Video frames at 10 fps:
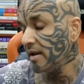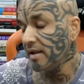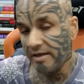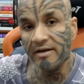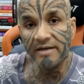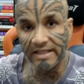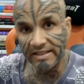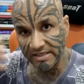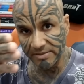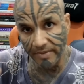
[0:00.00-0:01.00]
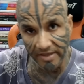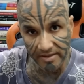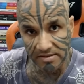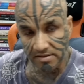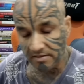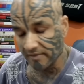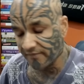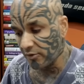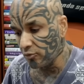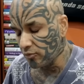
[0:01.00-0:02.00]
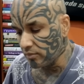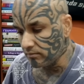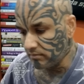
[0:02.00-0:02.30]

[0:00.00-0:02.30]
near-death experience a few